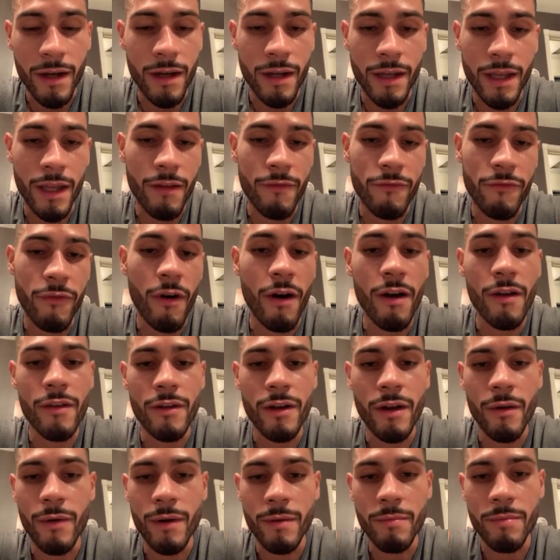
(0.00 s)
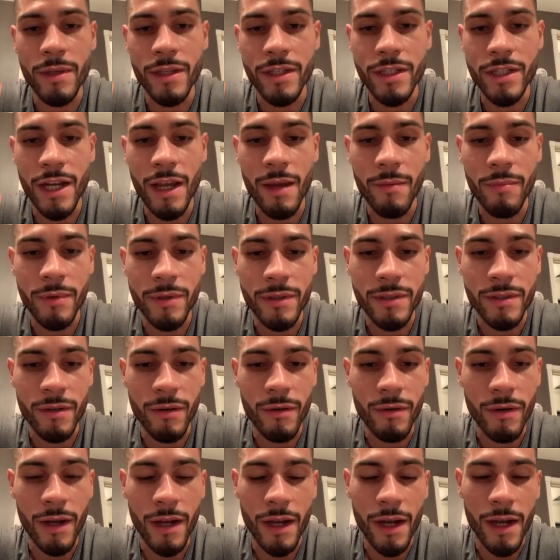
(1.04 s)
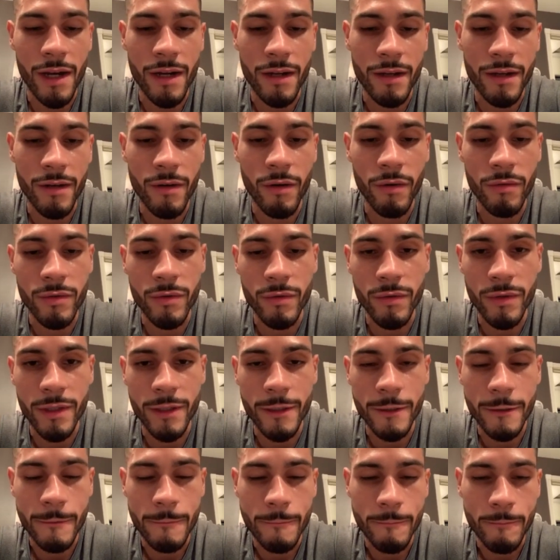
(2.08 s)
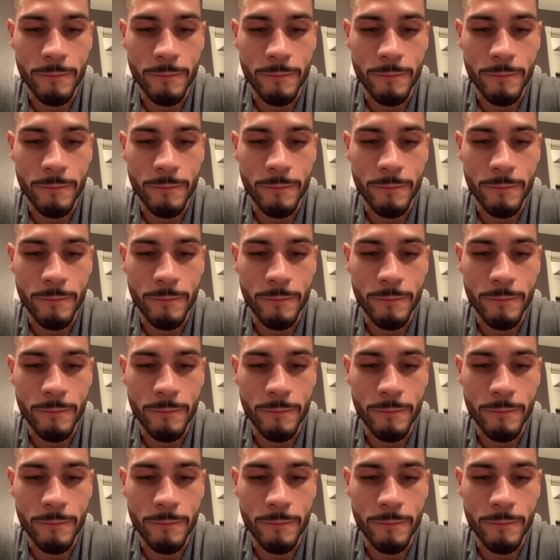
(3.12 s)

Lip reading: get farther. I want to be a champion, so I gotta go through this.